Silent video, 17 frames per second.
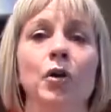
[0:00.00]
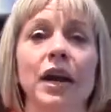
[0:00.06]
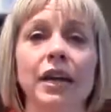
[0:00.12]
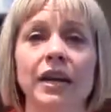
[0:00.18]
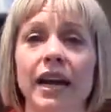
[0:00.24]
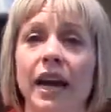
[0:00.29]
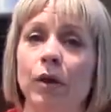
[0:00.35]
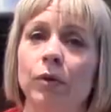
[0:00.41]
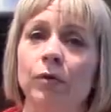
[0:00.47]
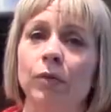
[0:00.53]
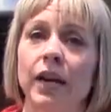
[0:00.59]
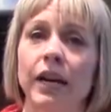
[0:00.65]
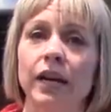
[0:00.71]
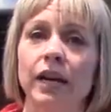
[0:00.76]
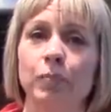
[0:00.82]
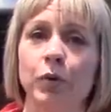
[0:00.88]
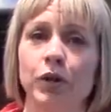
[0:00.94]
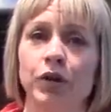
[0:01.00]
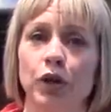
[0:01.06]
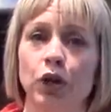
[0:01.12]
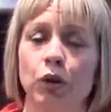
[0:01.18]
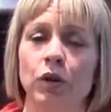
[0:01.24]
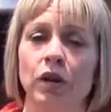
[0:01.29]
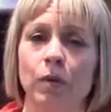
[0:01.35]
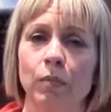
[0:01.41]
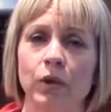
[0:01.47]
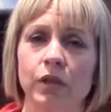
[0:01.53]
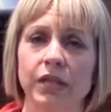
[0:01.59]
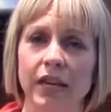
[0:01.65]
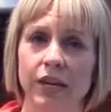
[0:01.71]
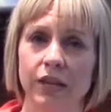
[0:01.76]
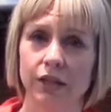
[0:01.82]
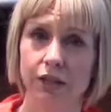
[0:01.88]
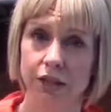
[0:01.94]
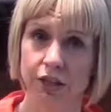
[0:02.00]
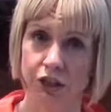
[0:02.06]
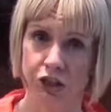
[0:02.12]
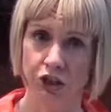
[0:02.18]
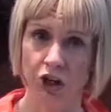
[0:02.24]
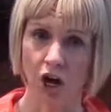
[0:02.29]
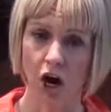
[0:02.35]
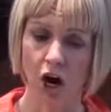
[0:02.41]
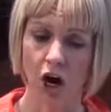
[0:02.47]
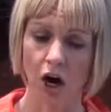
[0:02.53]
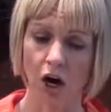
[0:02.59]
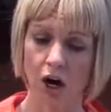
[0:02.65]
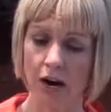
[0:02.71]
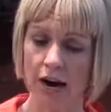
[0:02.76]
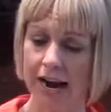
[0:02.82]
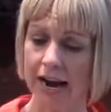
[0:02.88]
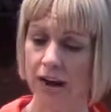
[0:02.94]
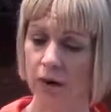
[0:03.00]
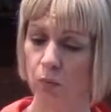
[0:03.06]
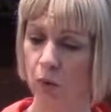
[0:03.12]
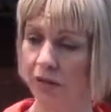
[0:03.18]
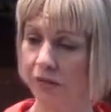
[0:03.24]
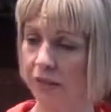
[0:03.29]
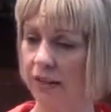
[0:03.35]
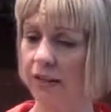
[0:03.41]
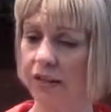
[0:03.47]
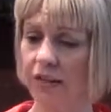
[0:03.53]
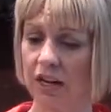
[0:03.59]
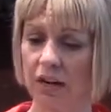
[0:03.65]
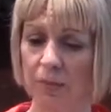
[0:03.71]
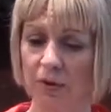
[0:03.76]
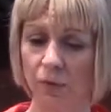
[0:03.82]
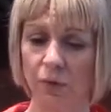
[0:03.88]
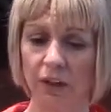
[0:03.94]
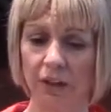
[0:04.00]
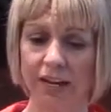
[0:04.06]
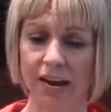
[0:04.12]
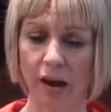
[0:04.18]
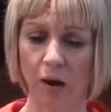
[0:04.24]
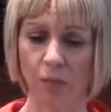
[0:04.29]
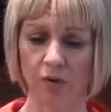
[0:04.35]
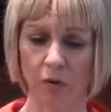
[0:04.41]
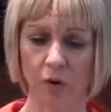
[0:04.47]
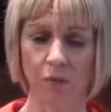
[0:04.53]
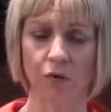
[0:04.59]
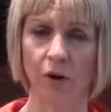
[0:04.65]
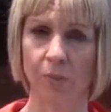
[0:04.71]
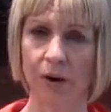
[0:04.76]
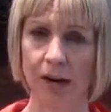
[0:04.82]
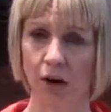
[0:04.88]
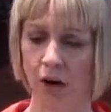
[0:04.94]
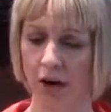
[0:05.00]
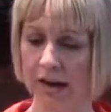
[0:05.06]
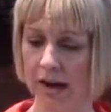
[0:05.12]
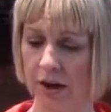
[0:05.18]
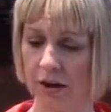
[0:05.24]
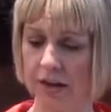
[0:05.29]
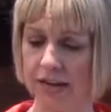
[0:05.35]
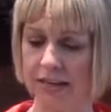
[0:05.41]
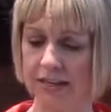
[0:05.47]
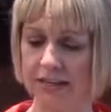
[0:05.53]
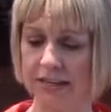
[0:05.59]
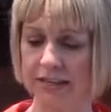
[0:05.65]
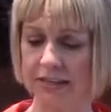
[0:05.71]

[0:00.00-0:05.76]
Okay, now we're ready to put the cucumbers into the jar, and one thing that's going to be really helpful from here on out is